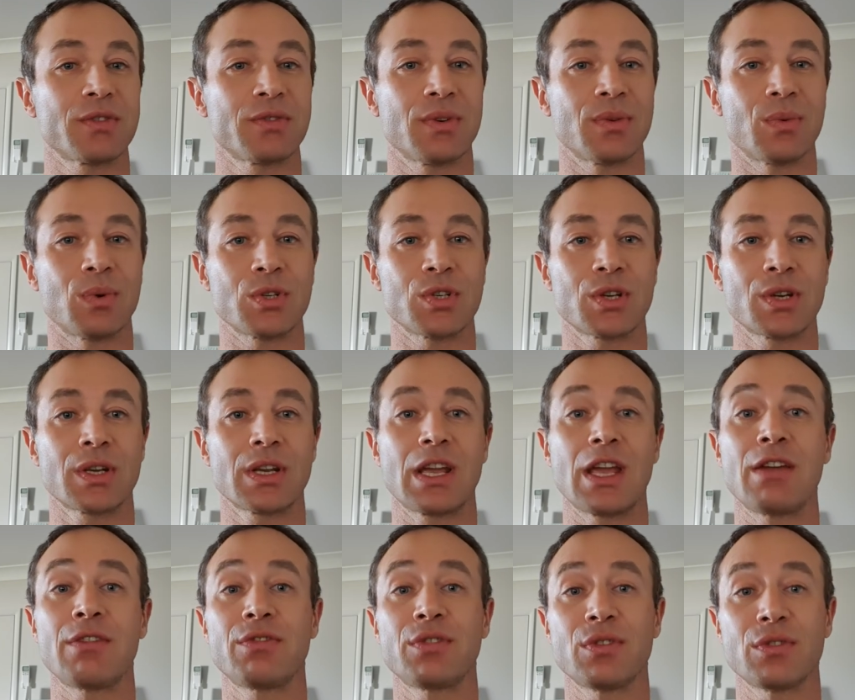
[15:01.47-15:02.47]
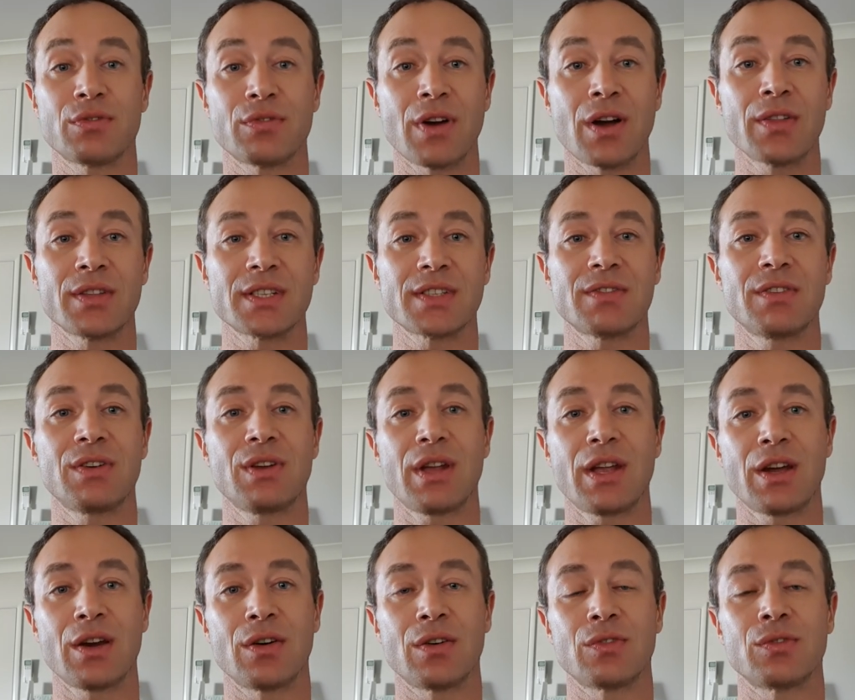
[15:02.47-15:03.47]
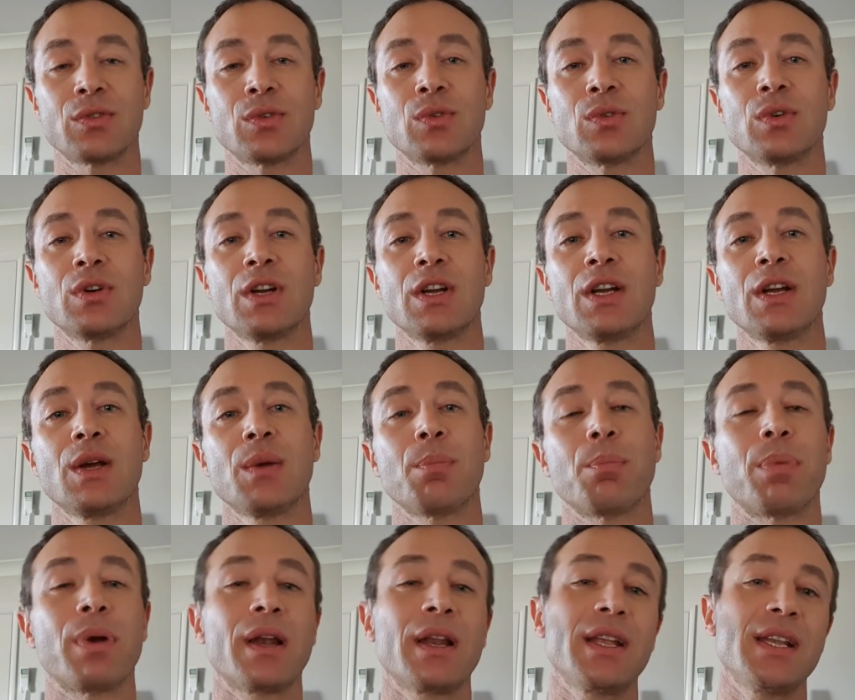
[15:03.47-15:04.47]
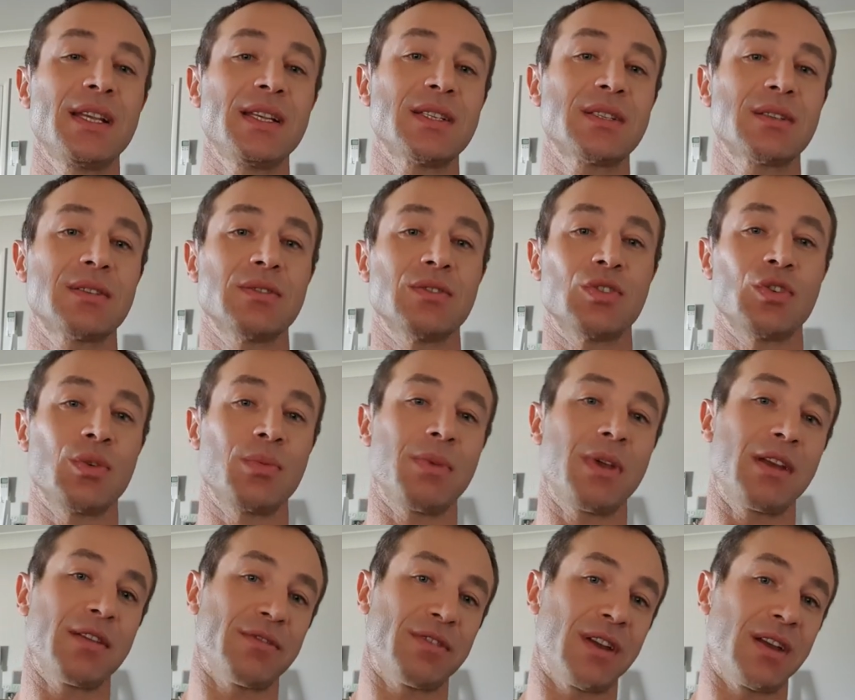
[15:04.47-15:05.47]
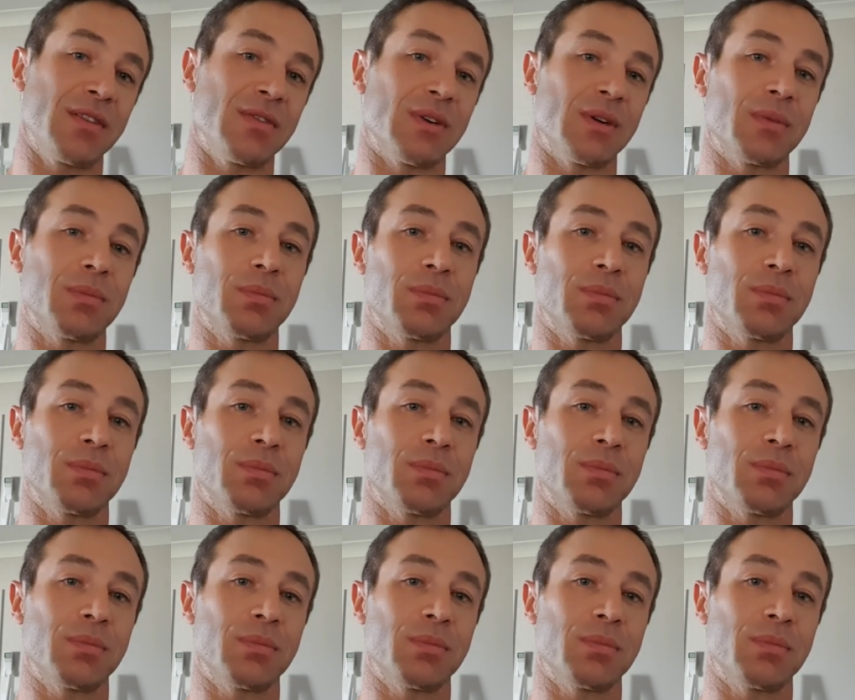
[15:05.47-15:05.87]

for watching. If you found this video helpful, please do me a favor.